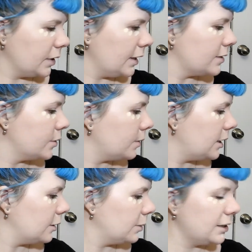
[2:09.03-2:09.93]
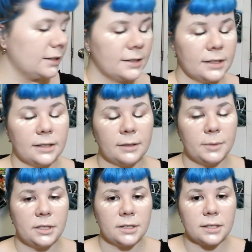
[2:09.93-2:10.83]
Yeah, so while I blend this in, let
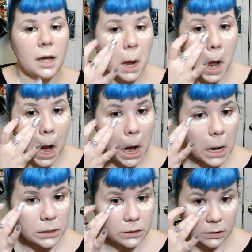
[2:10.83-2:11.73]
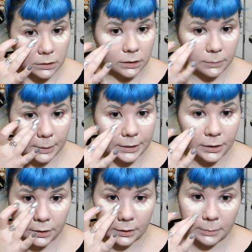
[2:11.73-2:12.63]
me just start by
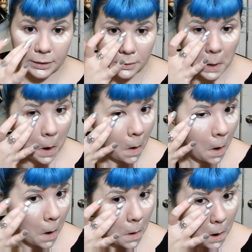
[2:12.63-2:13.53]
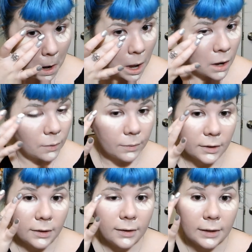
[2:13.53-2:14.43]
talking about
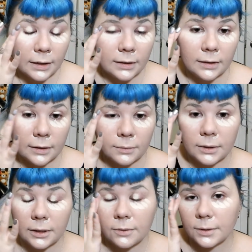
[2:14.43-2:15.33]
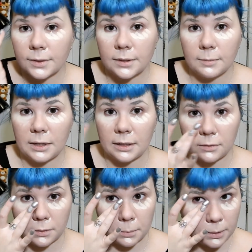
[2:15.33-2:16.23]
one thing that really grosses me
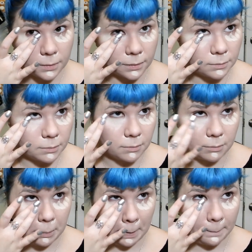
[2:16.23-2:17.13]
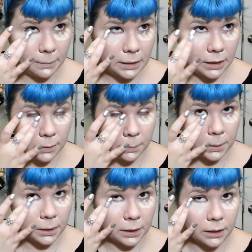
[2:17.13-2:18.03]
out about makeup
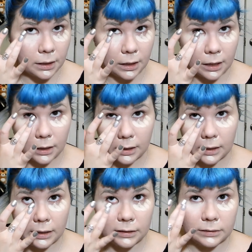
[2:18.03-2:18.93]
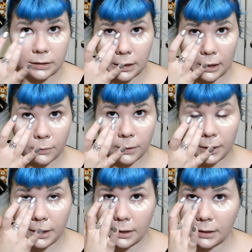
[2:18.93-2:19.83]
and how
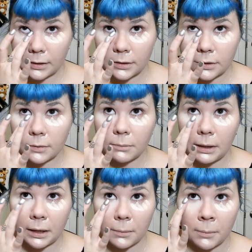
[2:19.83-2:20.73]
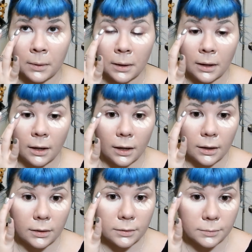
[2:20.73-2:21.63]
we consume makeup.
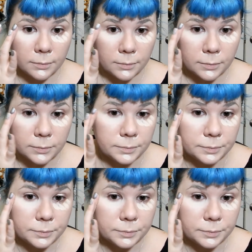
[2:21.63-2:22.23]
I